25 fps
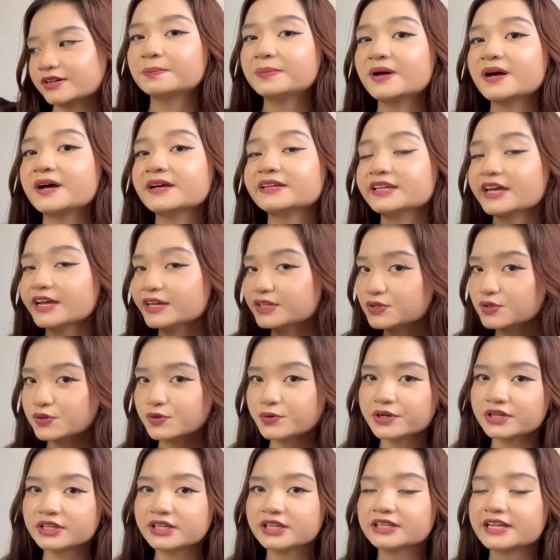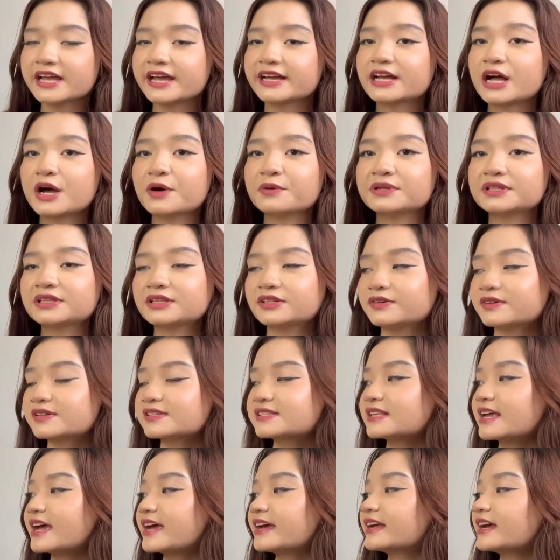But I do really like how it
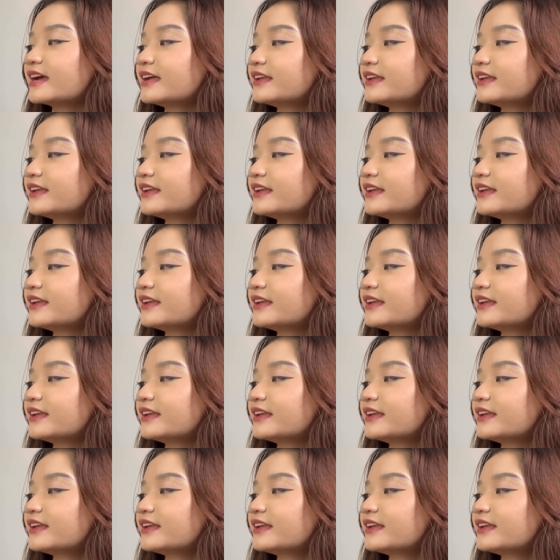looks like.